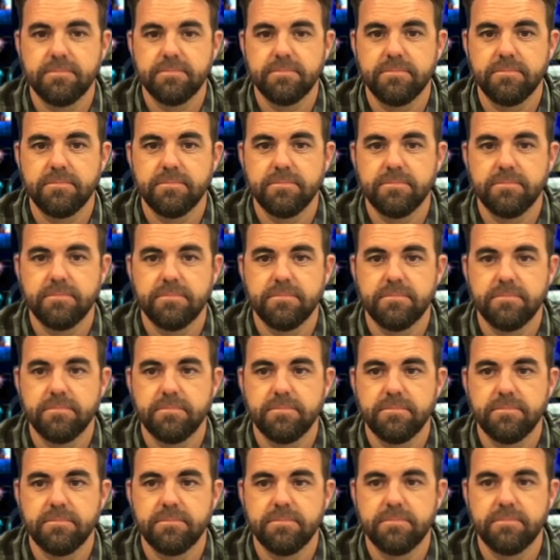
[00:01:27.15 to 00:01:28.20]

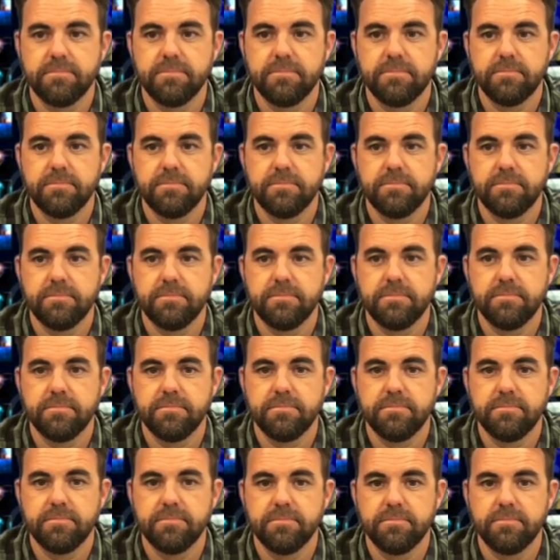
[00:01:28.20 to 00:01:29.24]

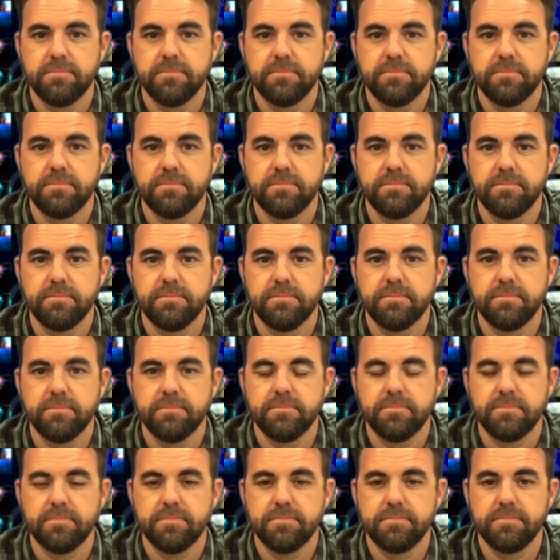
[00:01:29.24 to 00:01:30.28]

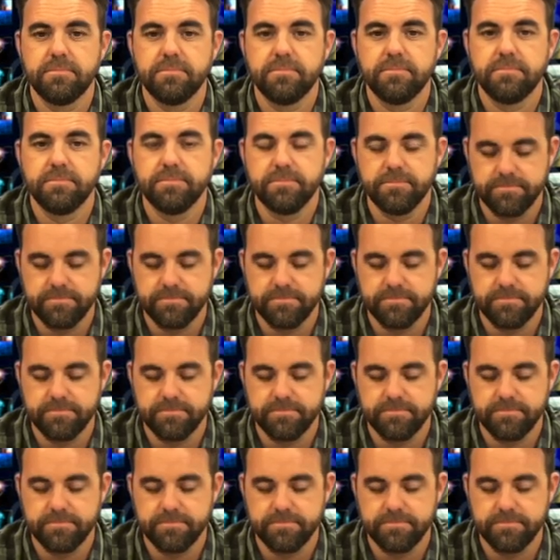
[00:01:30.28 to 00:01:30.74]
This person isn't speaking.